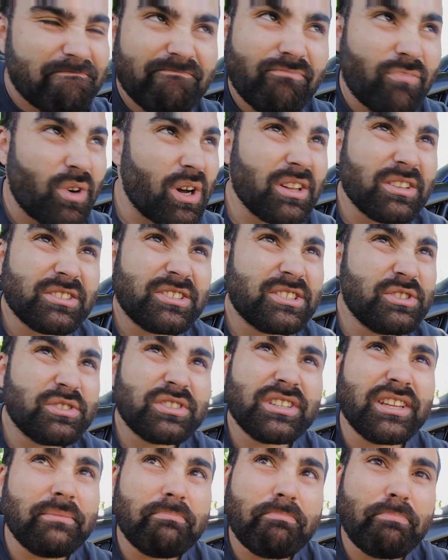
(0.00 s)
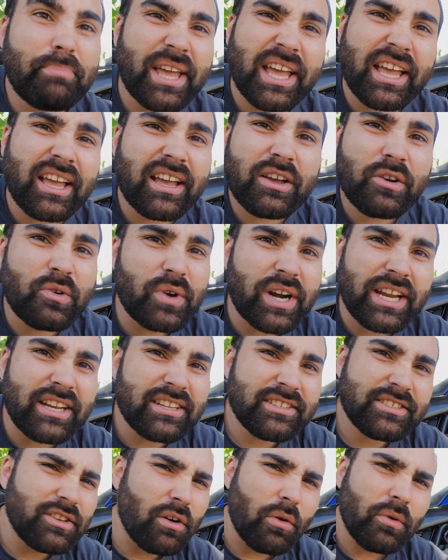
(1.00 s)
well, it's usually pink, green,
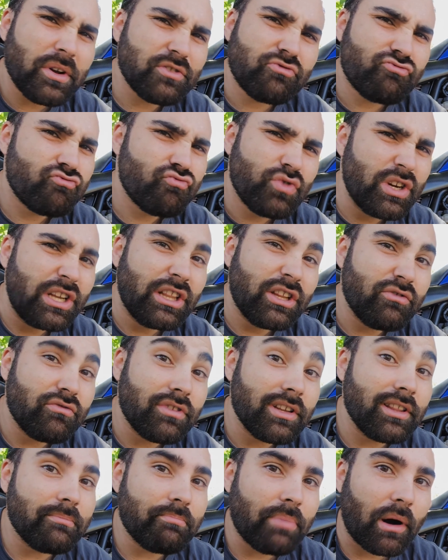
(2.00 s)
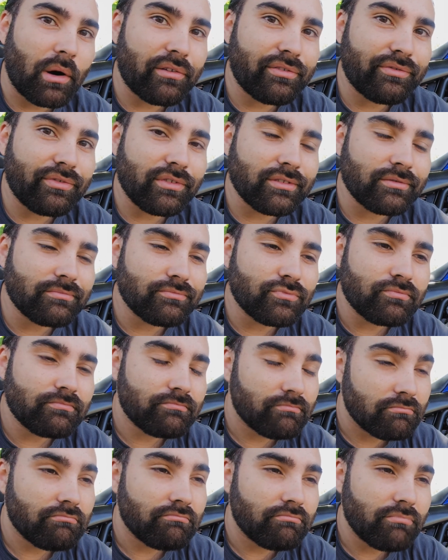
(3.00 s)
it's always really powerful
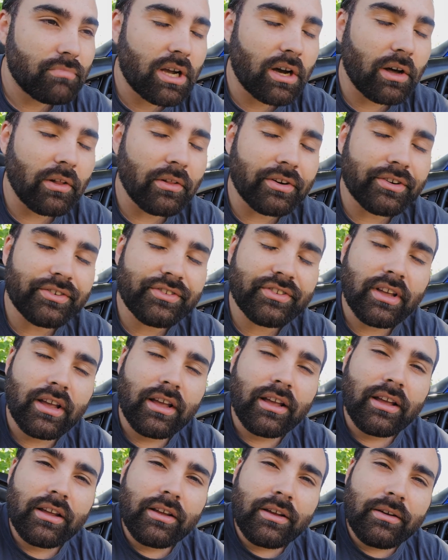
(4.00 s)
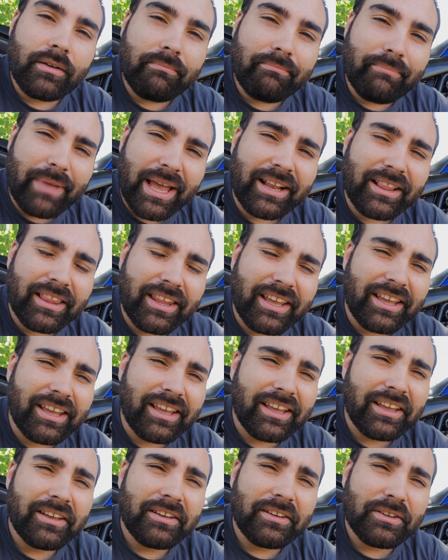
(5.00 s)
colors. Mainly
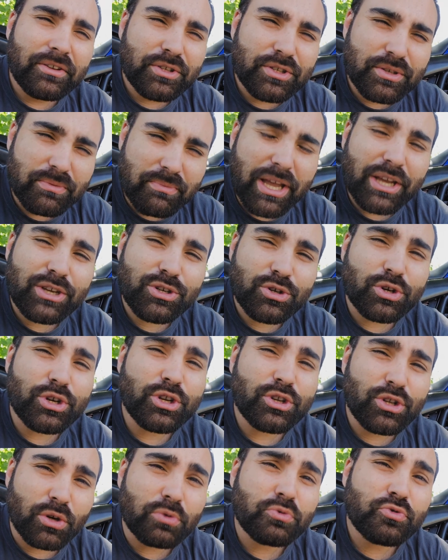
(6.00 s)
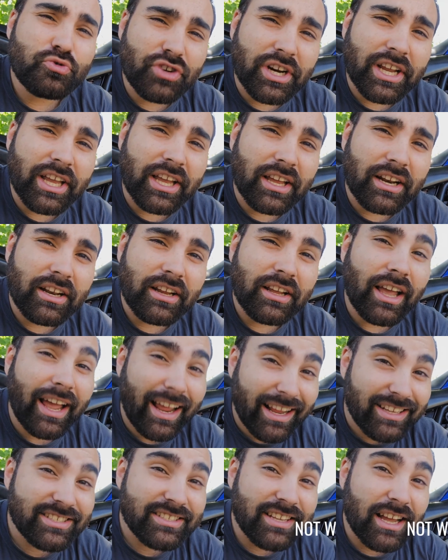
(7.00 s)
to make sure you don't drink it.
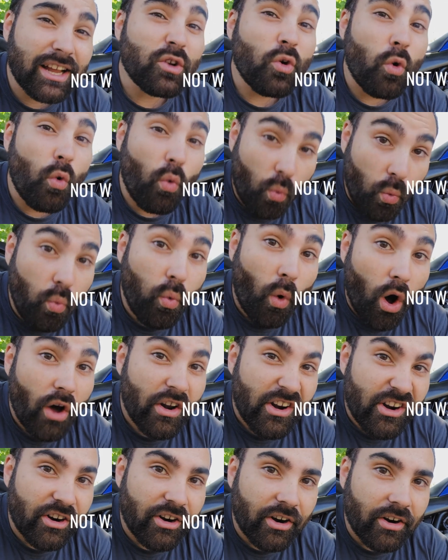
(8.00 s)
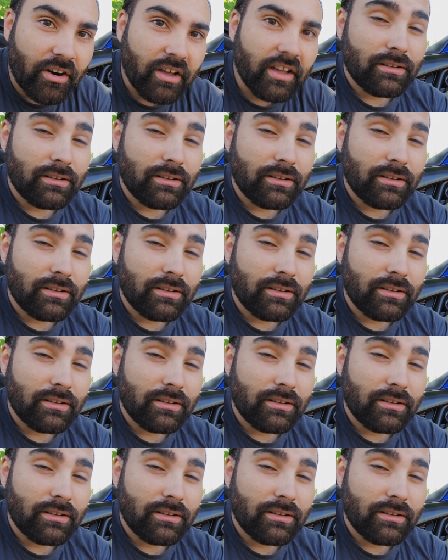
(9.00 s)
It's not water.